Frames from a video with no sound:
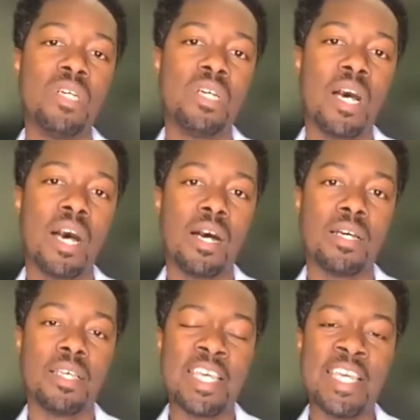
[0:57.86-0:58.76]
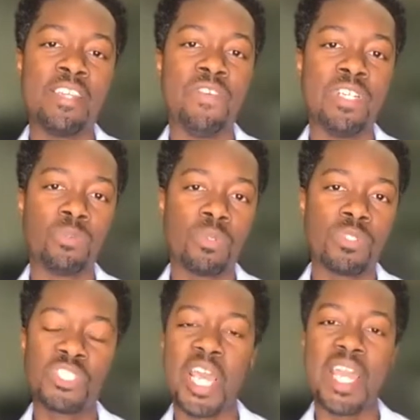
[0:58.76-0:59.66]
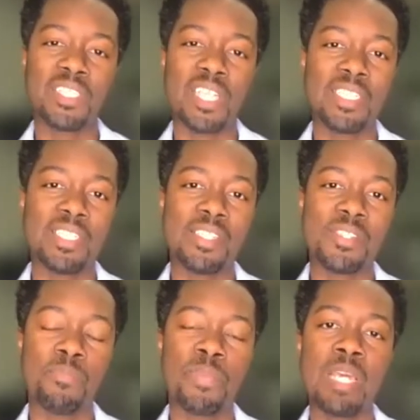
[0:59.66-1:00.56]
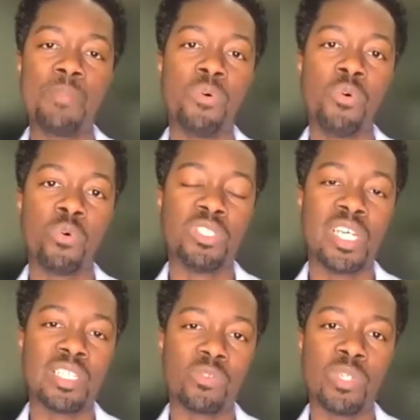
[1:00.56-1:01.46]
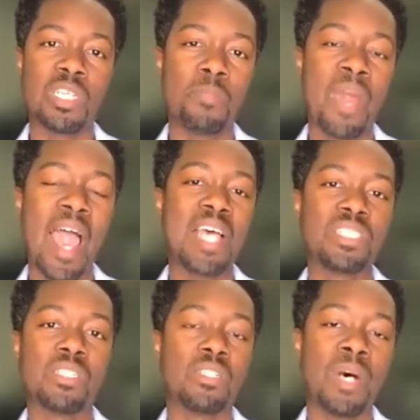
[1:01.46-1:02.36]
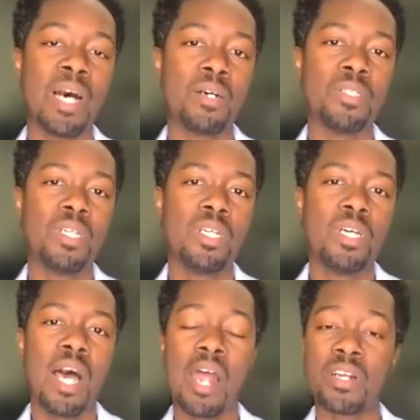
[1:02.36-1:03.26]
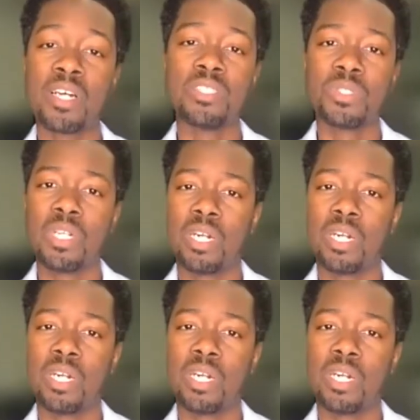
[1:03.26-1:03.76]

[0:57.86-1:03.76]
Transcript: uh, individuals, change agents, people who are just really passionate about our country, our